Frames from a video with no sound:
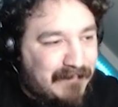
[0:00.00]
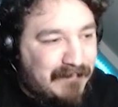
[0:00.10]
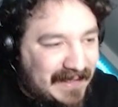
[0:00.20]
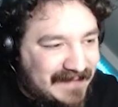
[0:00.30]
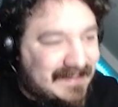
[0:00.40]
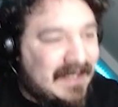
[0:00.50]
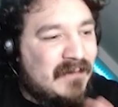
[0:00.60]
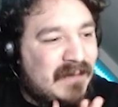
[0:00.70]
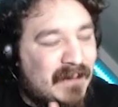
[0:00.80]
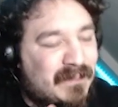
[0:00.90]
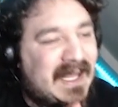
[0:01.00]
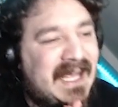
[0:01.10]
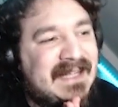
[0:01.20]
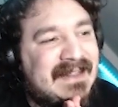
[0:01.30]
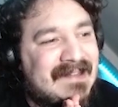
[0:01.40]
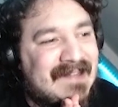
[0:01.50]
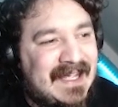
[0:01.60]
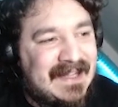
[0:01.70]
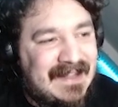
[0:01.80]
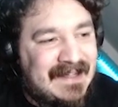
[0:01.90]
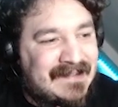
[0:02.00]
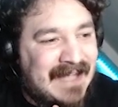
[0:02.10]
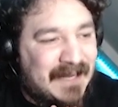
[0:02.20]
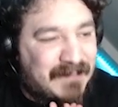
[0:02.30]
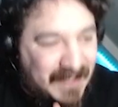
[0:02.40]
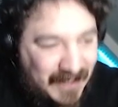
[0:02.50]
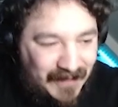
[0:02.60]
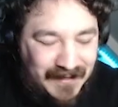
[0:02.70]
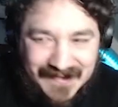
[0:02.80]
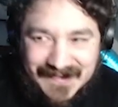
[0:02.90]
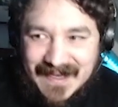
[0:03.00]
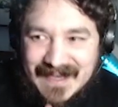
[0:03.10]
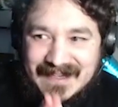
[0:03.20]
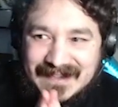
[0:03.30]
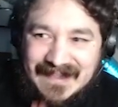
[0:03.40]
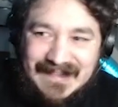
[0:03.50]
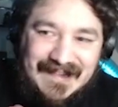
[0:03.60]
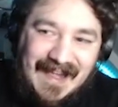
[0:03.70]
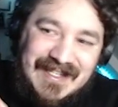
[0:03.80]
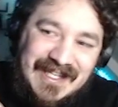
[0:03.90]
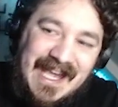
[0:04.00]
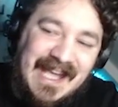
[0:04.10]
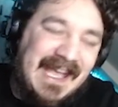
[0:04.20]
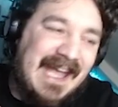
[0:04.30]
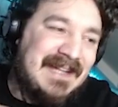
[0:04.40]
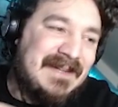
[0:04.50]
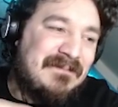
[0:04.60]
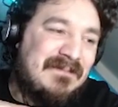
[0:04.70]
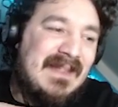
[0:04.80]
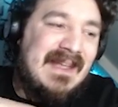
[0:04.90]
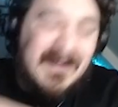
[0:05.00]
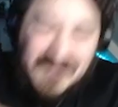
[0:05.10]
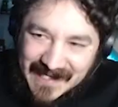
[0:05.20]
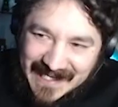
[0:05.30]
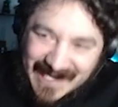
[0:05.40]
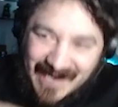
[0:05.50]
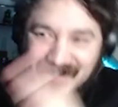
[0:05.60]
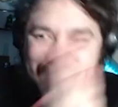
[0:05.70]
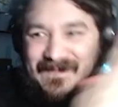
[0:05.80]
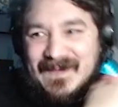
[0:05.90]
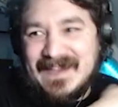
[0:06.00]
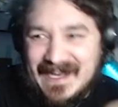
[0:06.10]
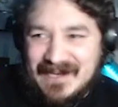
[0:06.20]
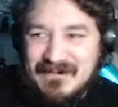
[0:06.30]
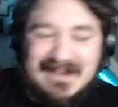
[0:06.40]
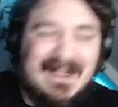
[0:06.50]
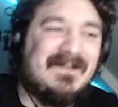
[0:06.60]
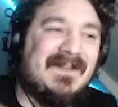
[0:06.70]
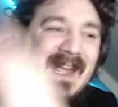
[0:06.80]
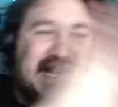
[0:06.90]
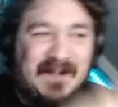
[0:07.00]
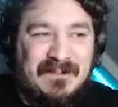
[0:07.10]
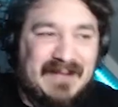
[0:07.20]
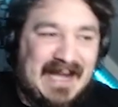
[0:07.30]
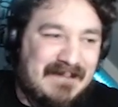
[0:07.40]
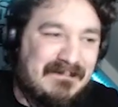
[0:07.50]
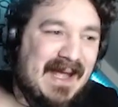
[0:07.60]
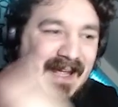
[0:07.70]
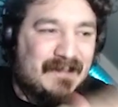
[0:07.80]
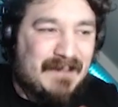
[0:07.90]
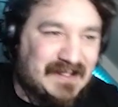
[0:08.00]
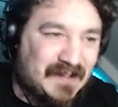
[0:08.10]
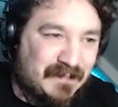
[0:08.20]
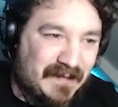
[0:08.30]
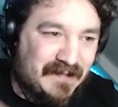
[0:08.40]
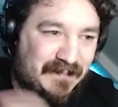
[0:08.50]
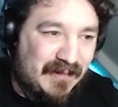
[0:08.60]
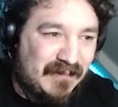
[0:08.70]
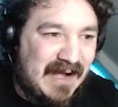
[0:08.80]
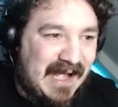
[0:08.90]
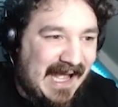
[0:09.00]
But we're playing this in this deck because this is actually yet again a really old thing that I always love, like you uh, know, bringing back as much as possible.